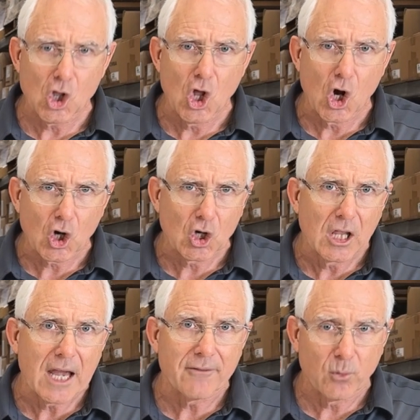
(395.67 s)
longer
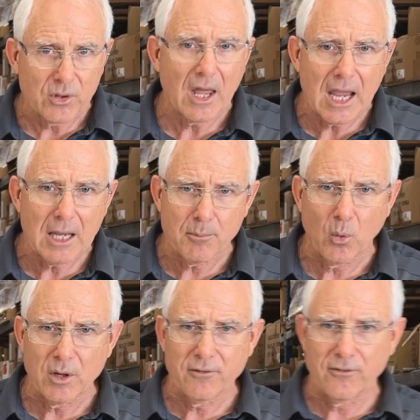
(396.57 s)
life with the
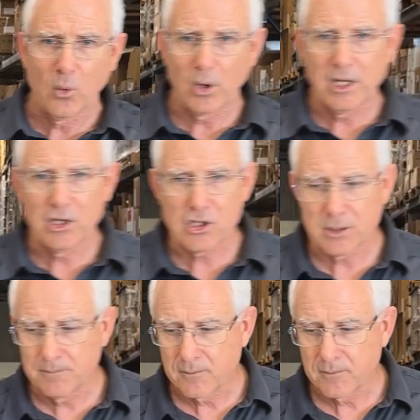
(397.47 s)
8.4 inch.